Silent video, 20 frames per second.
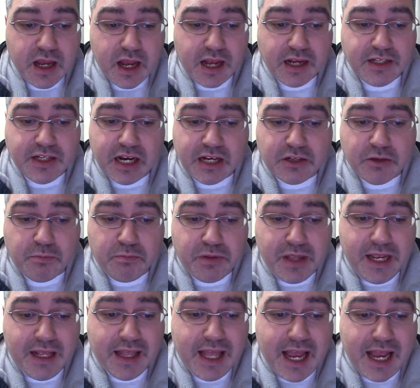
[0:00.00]
Uh, Joshua
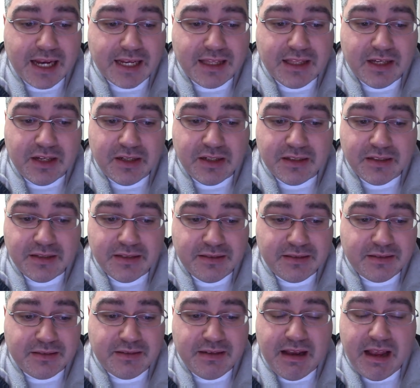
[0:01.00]
Blaylock, the
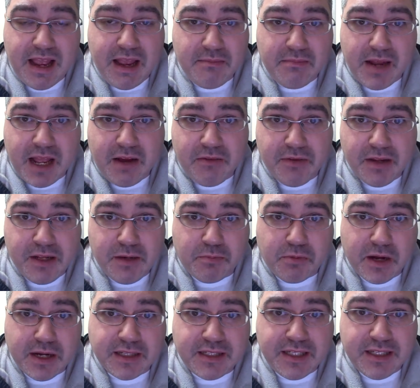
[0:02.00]
uh, I'm not really
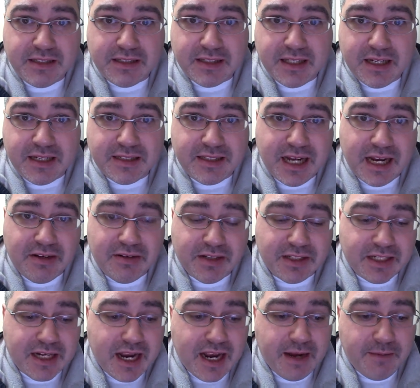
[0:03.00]
impressed. He's the
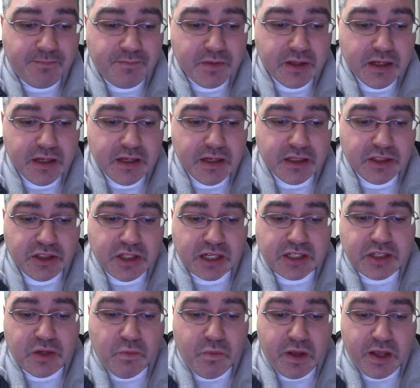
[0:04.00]
tenorish guy.
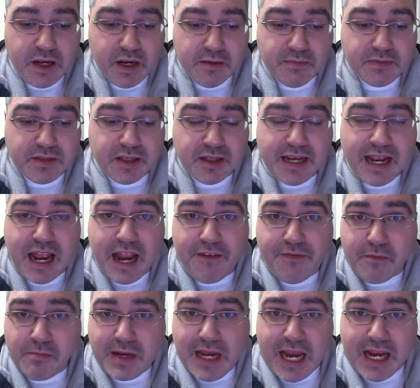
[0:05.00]
Justin Williams, the guy
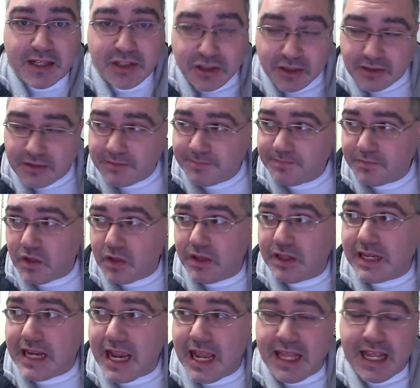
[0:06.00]
from cancer, or
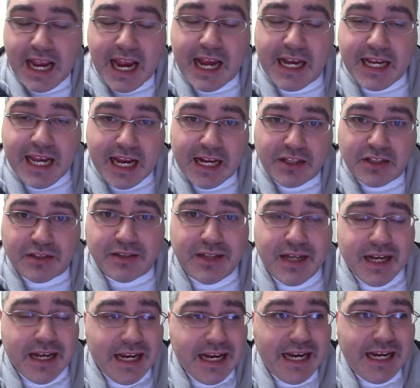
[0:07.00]
the guy that had cancer.
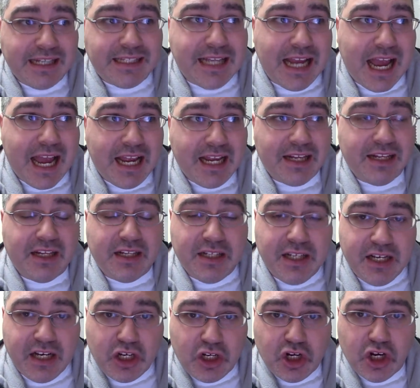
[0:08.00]
He's got
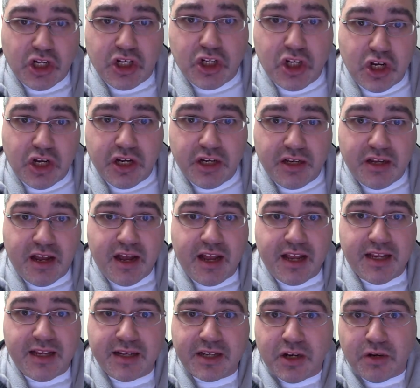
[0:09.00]
good, good
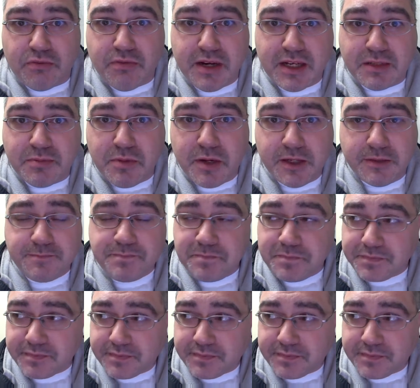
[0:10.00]
uh, charisma.